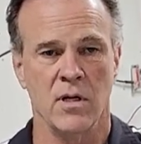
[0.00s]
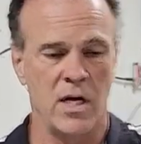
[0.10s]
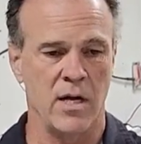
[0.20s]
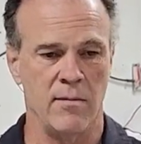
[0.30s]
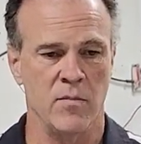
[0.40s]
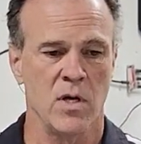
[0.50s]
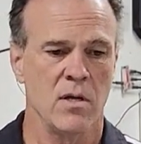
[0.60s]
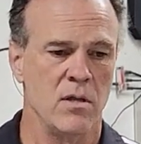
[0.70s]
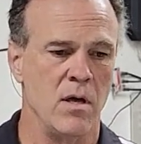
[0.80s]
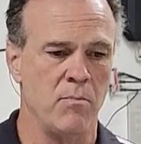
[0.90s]
Um,
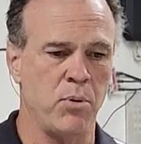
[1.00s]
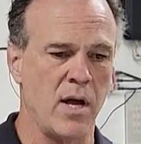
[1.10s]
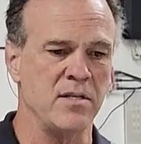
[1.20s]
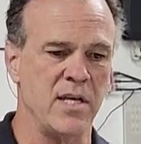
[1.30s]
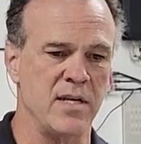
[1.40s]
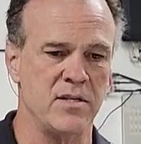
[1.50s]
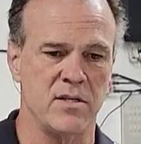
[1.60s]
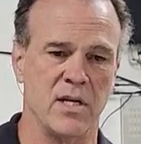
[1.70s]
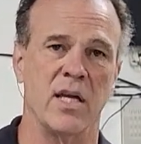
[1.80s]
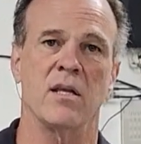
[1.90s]
the
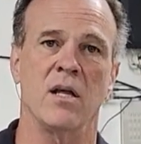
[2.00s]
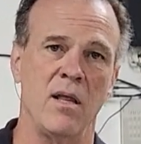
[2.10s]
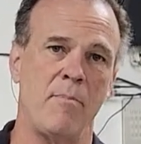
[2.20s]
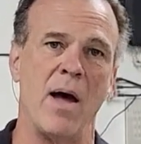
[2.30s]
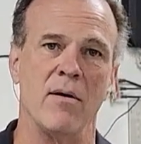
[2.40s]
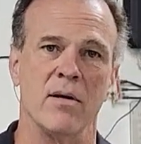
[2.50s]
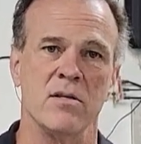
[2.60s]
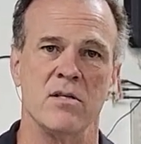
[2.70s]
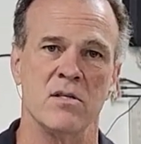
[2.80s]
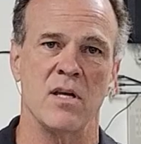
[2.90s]
process to get the clip out
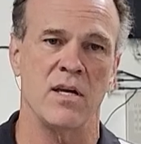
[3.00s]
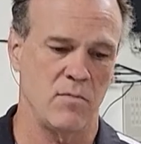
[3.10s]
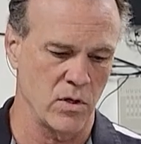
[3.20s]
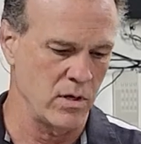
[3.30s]
is the same.